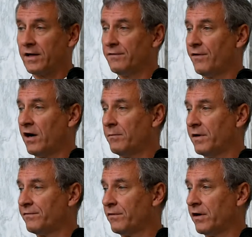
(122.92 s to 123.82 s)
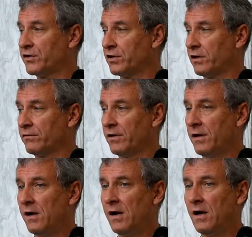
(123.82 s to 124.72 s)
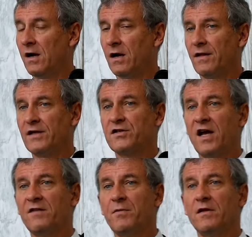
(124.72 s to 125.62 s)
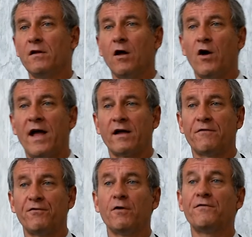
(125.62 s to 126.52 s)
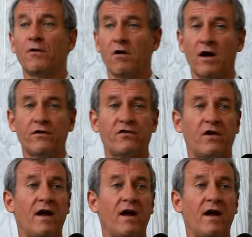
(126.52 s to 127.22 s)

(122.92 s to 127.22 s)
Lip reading: environment for our children. Now, that's kind of been the low-hanging fruit for us.